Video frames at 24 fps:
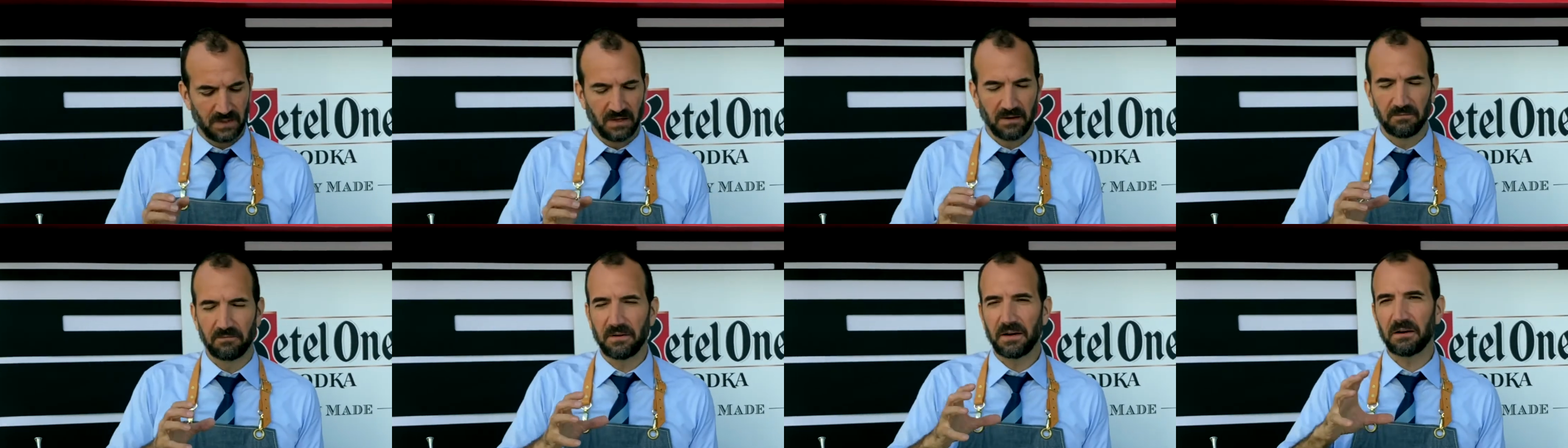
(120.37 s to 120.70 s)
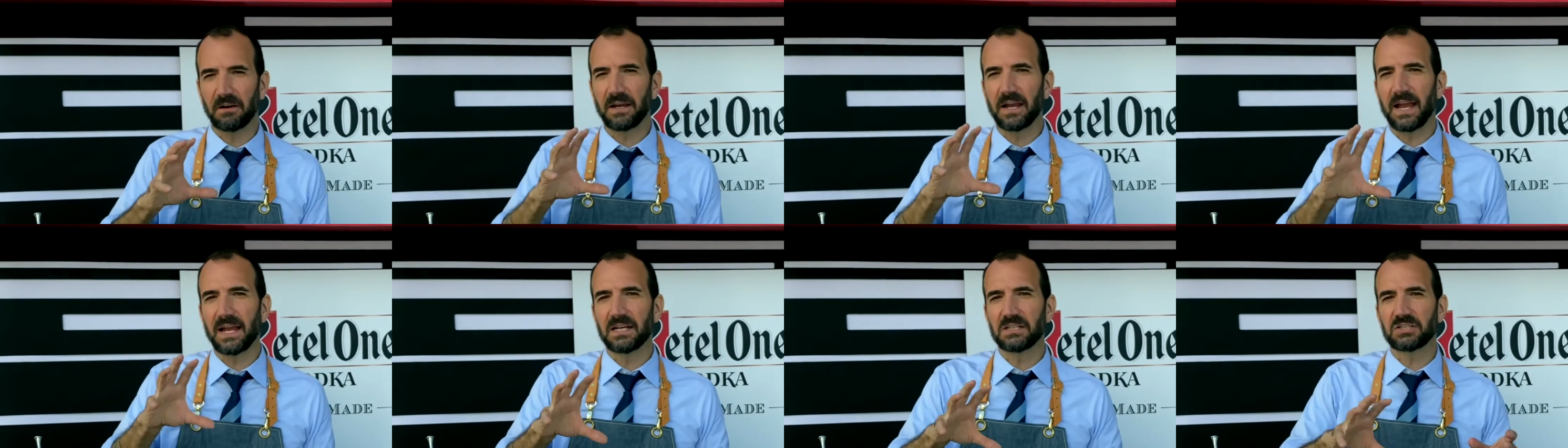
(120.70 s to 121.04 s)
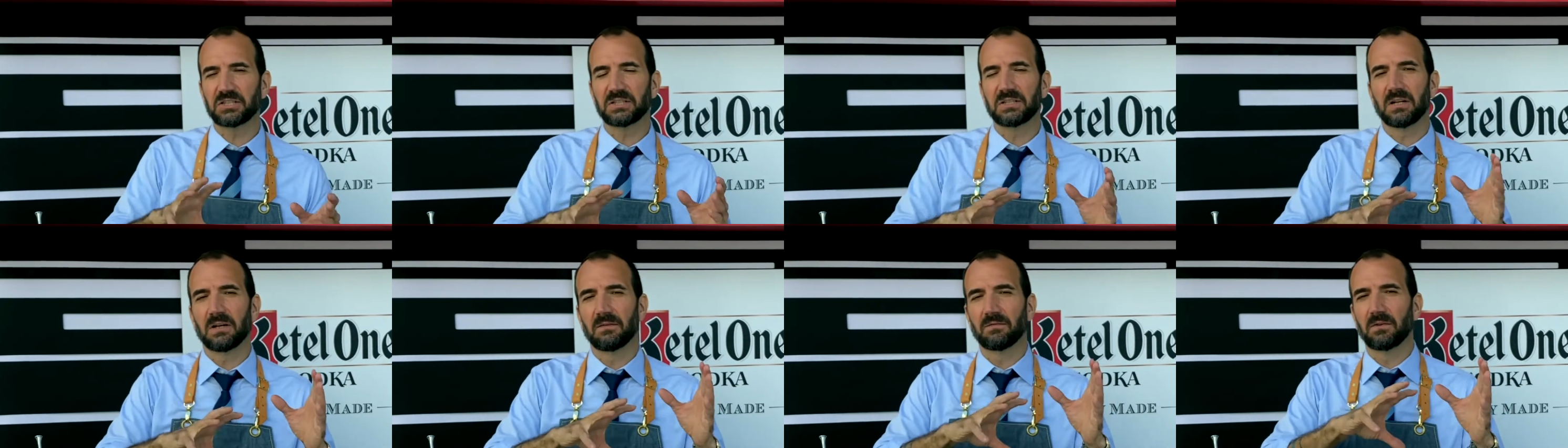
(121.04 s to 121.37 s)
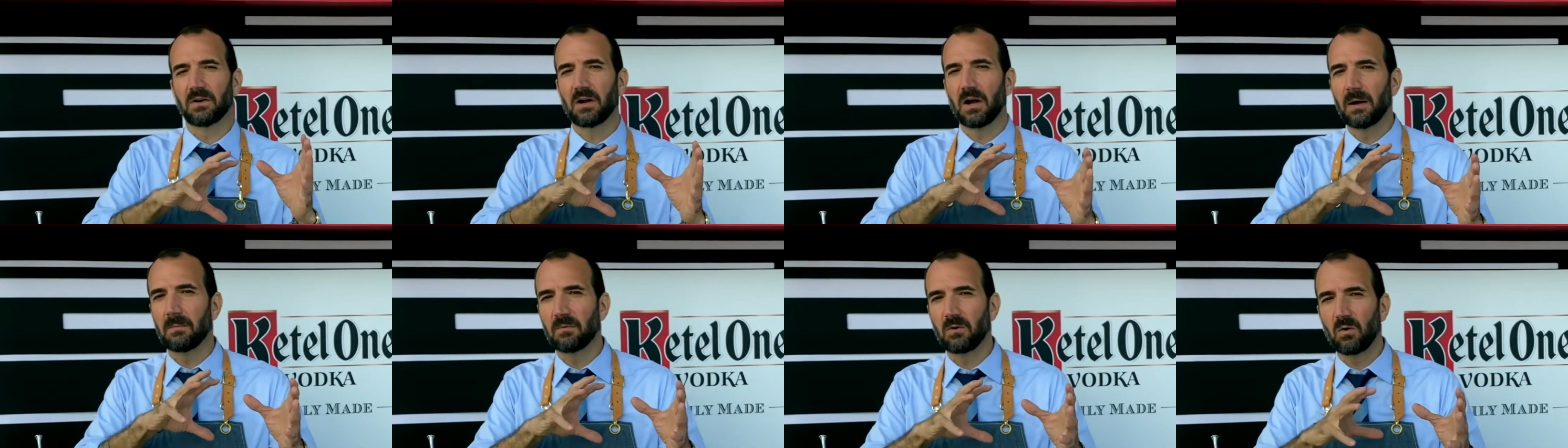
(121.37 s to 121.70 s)
variation of
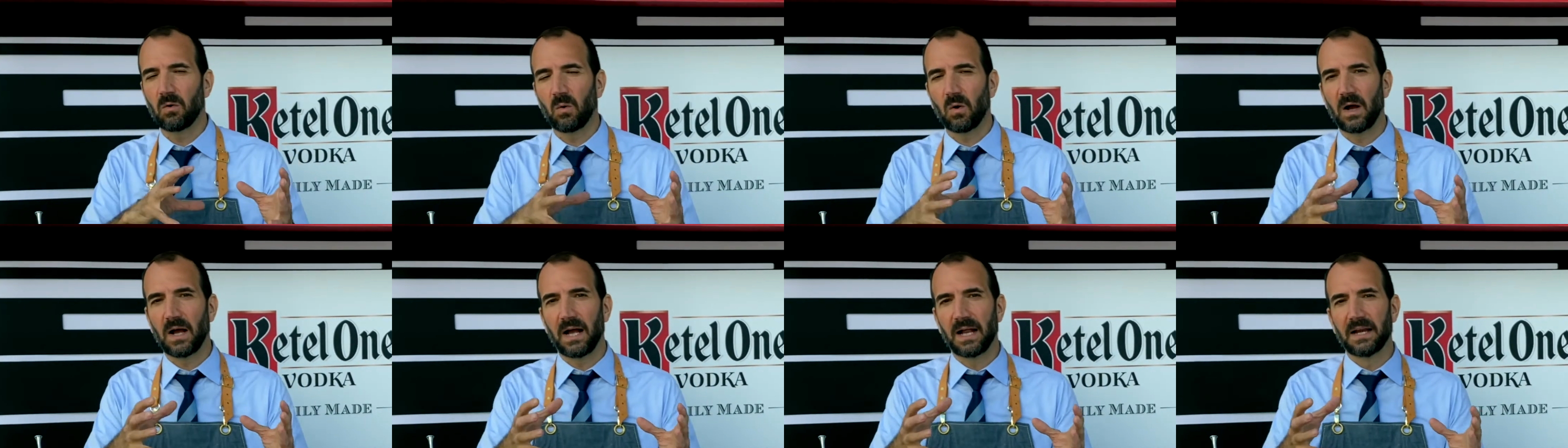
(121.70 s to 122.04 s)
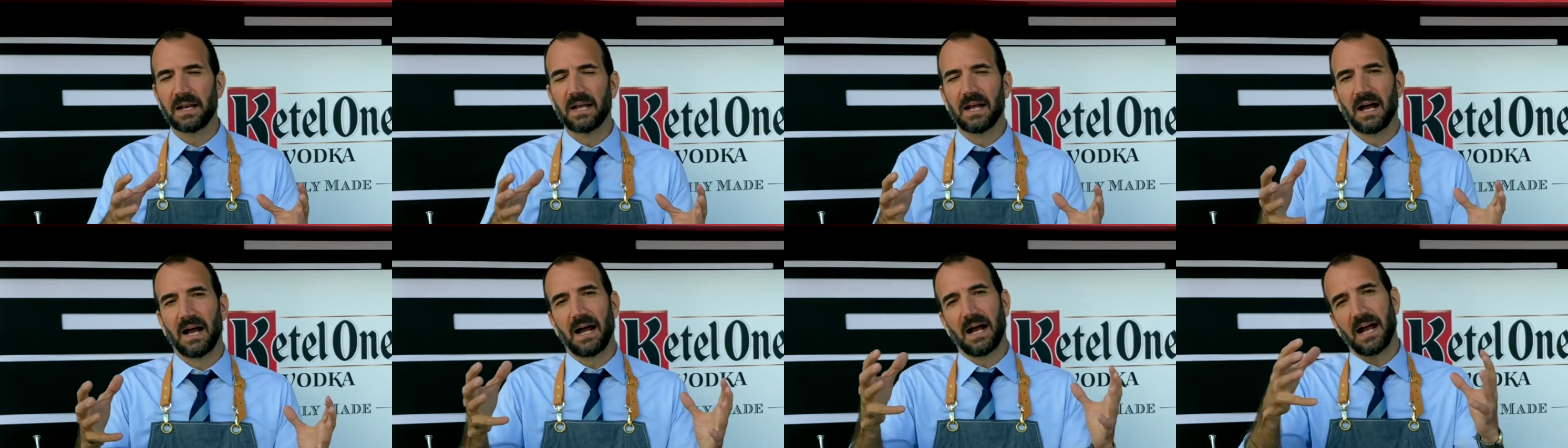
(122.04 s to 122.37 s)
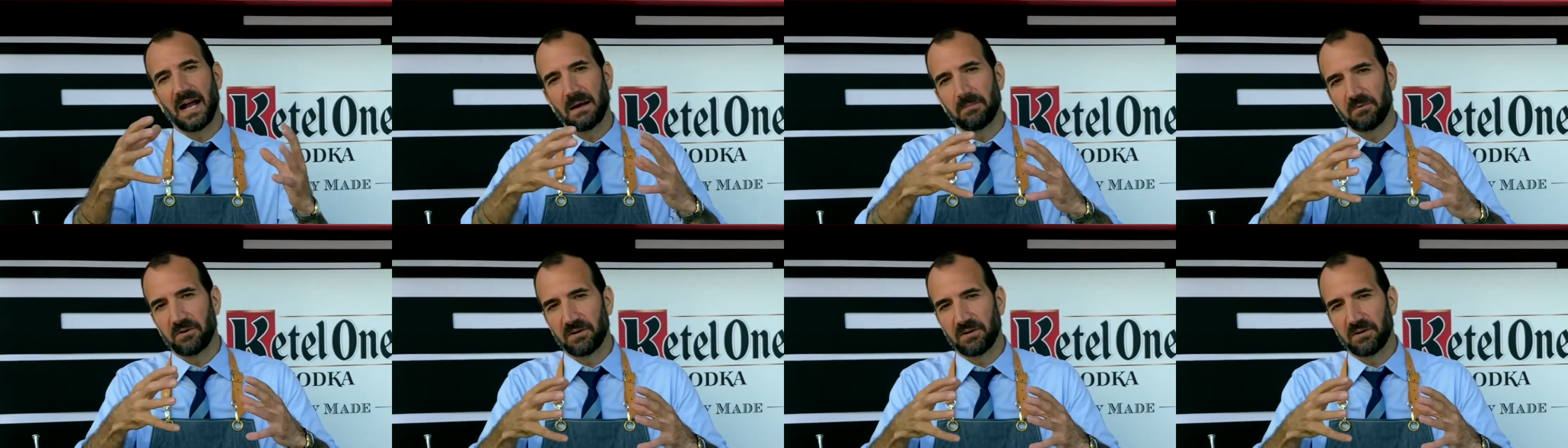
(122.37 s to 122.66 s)
kumquat, a hybrid